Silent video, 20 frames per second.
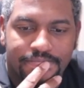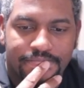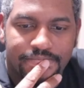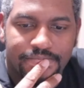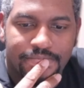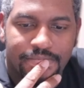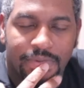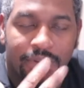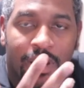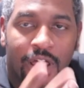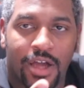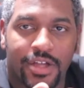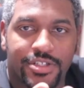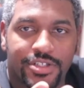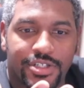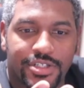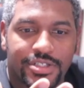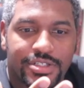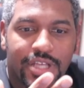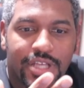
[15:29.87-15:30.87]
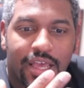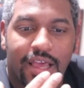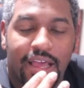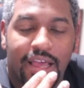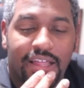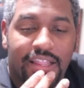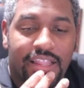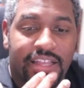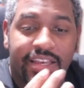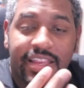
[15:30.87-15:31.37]
launchers.
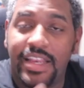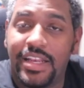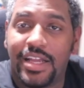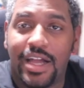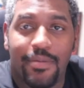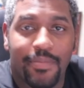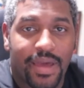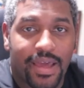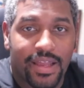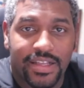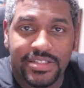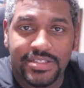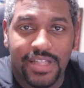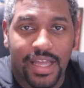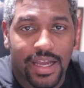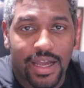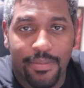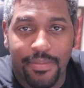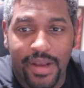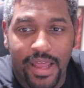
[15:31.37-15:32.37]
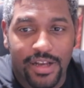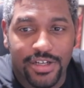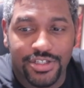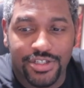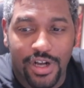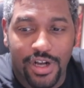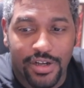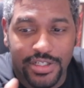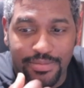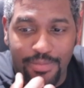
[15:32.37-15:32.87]
It didn't come out. It's not coming out as
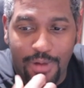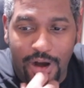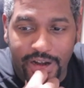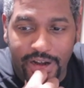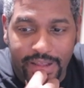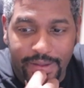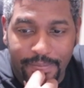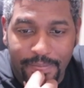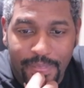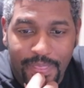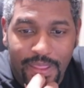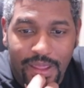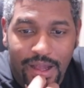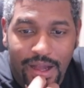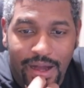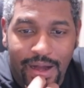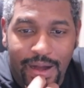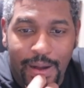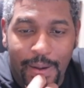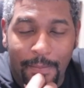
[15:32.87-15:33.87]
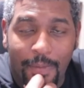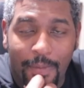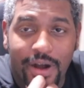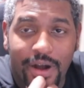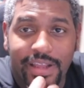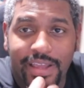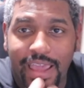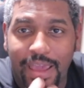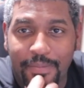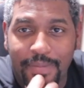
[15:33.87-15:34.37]
strong as Marty. Marty
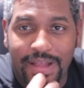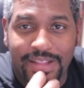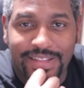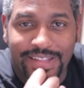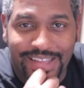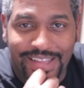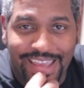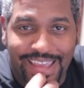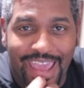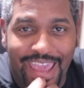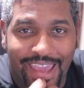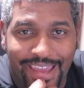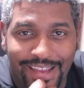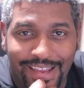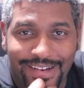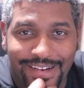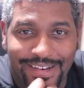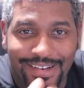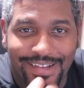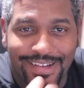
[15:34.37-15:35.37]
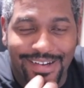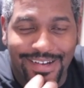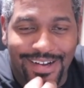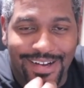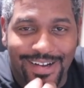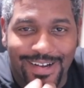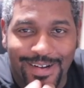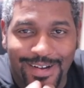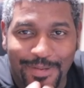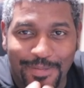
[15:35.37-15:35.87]
came out the gate.
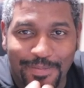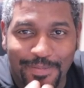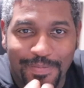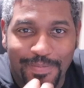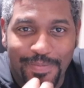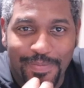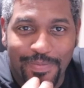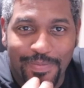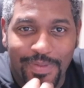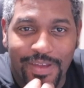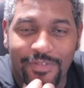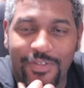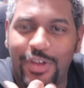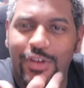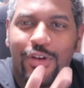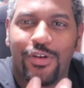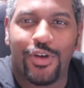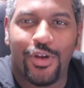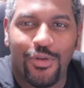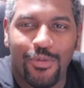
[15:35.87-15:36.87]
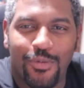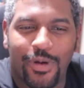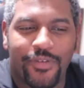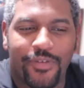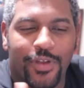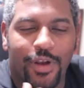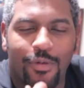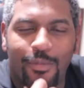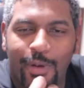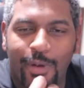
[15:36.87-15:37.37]
If you don't know
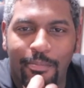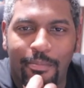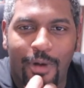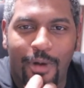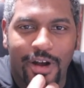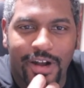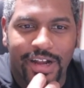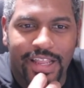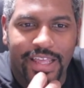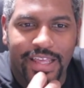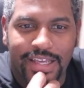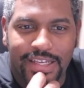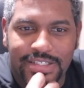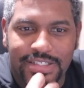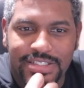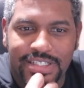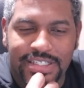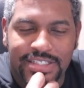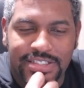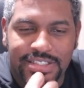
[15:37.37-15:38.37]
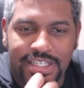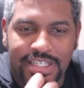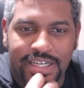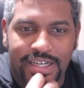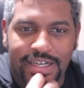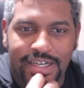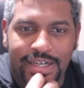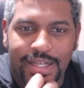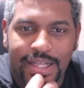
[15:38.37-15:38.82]
what Marty is, it's a